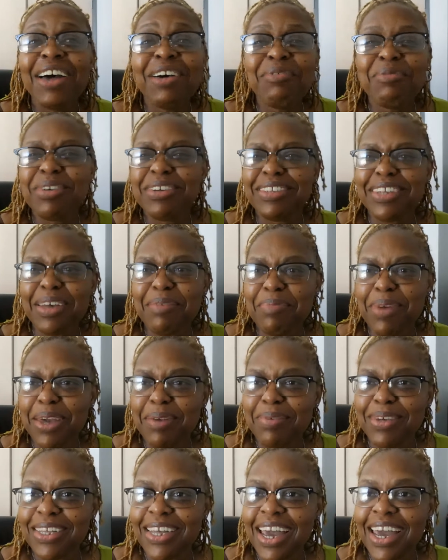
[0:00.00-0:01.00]
I don't want to say
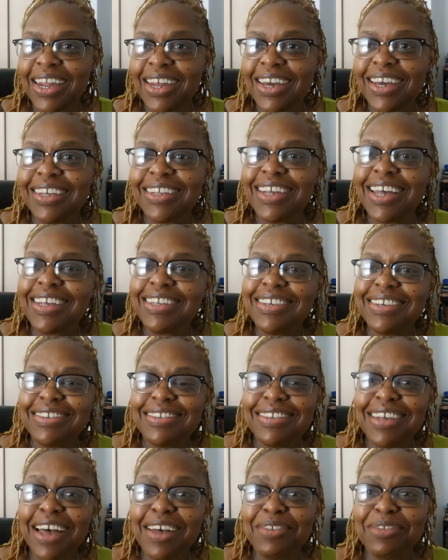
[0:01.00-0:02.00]
baby daddy because that
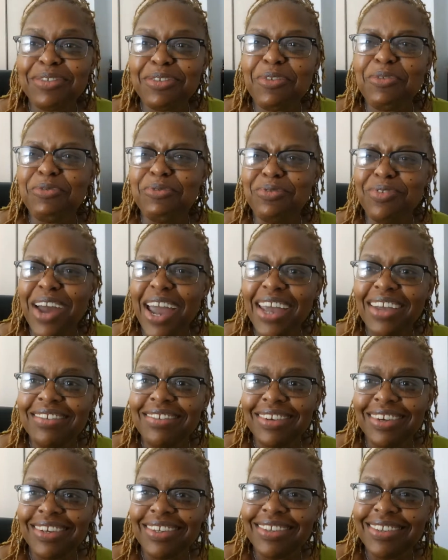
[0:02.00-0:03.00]
just sounds so
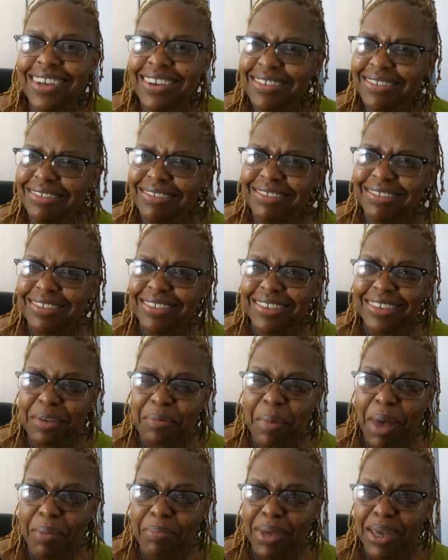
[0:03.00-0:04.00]
ratchet.
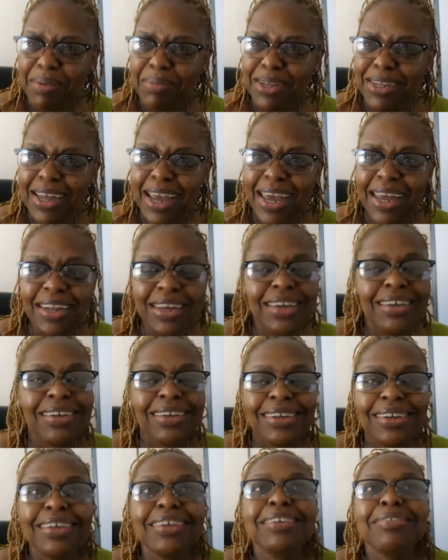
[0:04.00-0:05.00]
Don't my baby
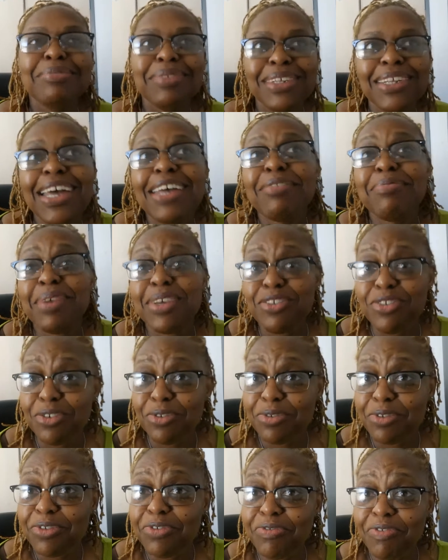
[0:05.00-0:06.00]
daddy. That's my
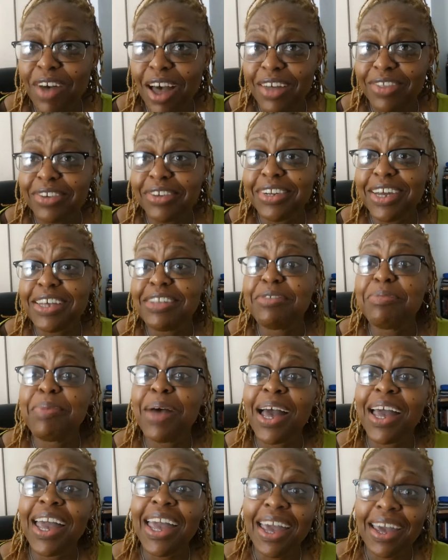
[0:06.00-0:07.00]
children's father.
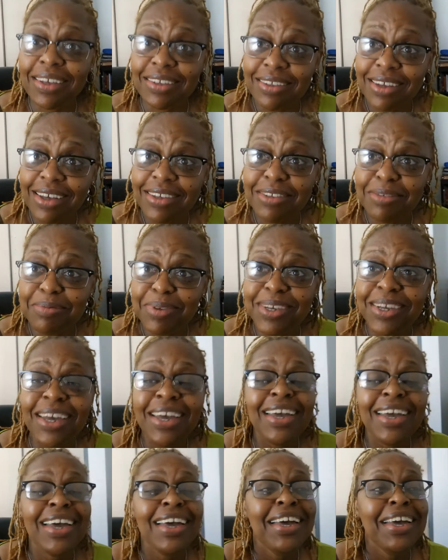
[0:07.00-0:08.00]
That's my
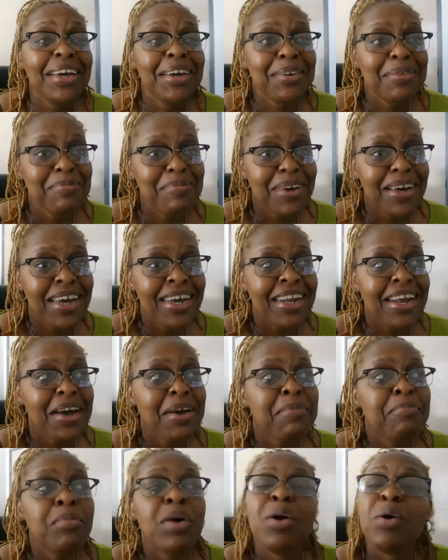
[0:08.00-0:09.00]
ex-husband. But
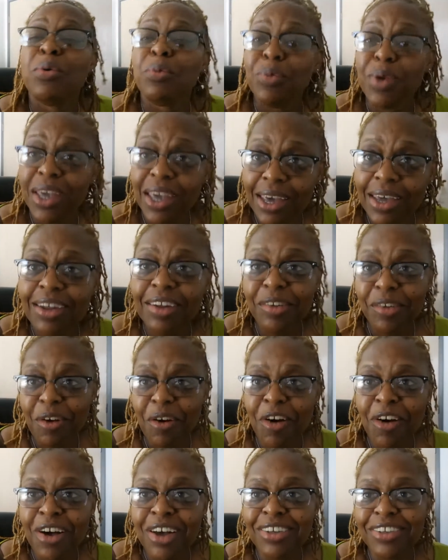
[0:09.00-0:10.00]
we get
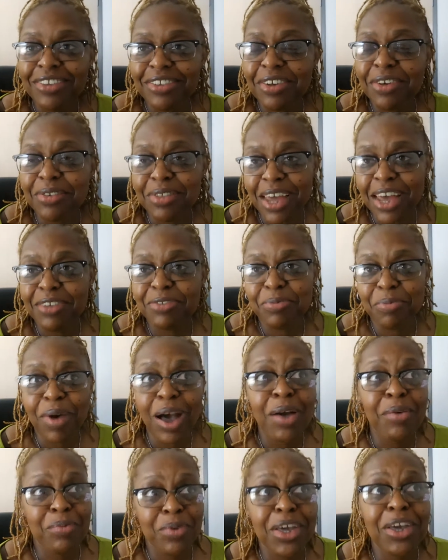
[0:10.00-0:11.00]
along. So that's
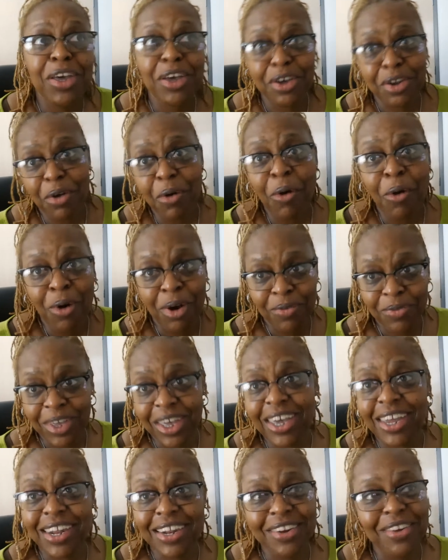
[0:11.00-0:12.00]
why we could all
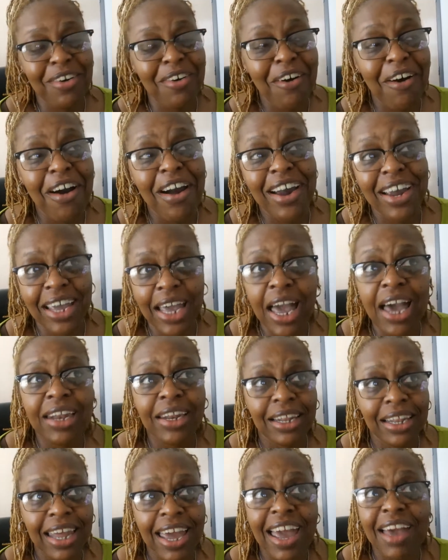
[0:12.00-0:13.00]
get in the car and
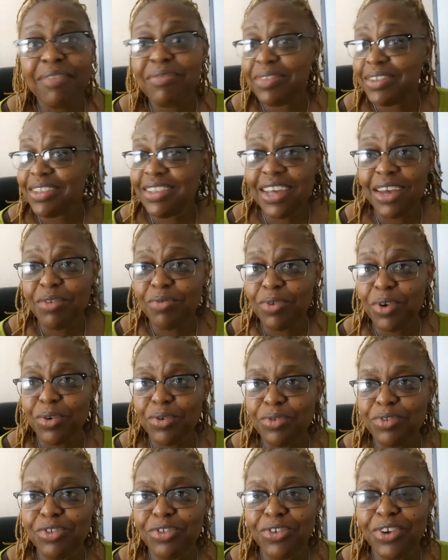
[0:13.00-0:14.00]
kind of laugh and say
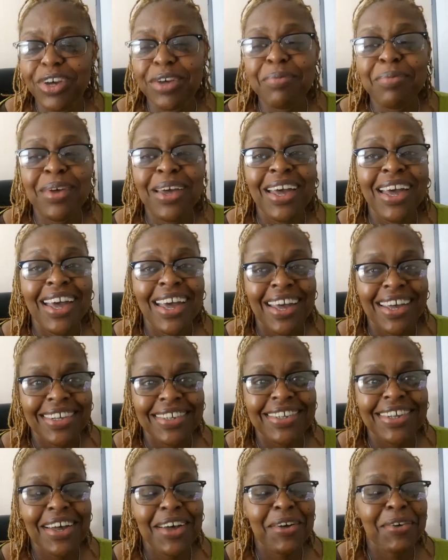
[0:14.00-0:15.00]
road trip.
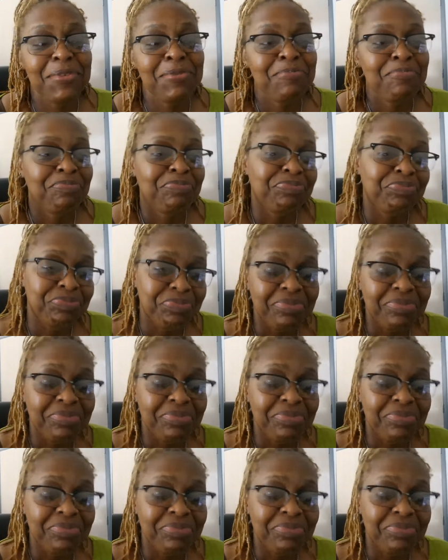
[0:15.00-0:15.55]
So